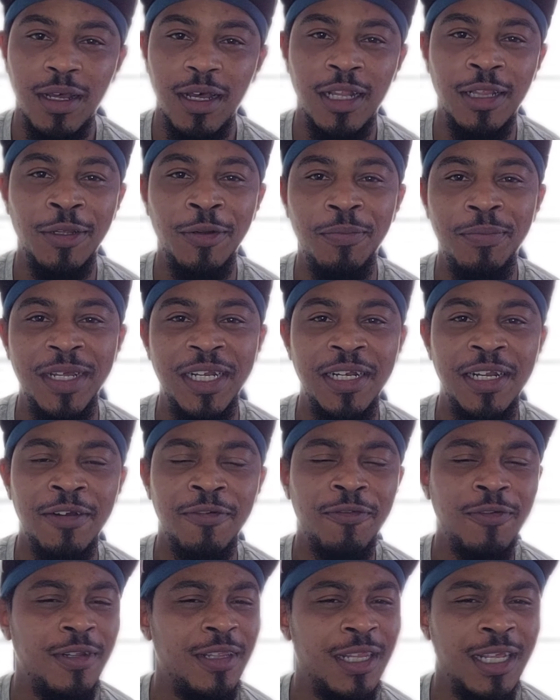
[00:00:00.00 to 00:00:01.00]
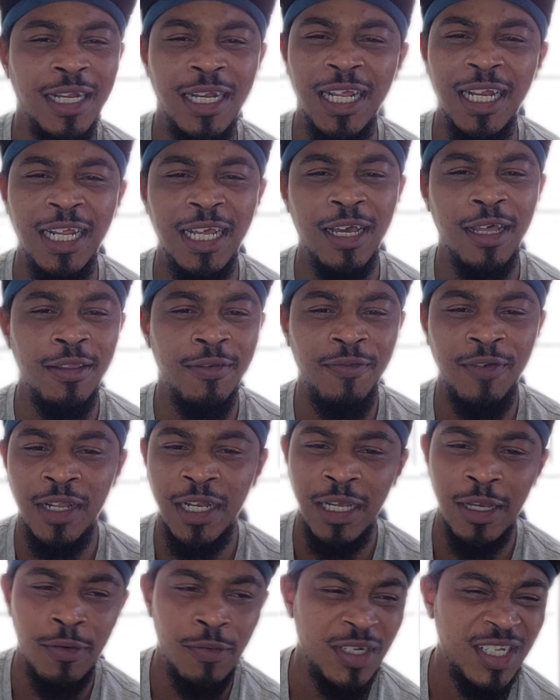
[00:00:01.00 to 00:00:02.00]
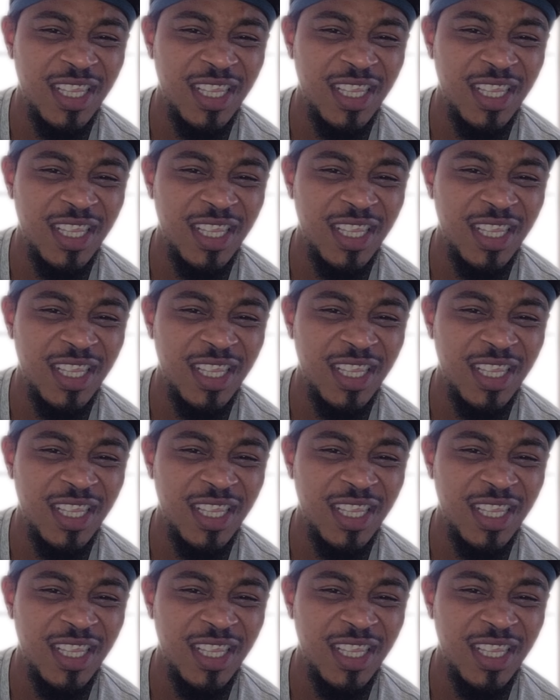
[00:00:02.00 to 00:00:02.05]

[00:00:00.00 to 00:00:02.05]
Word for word: a little bit different than any other video.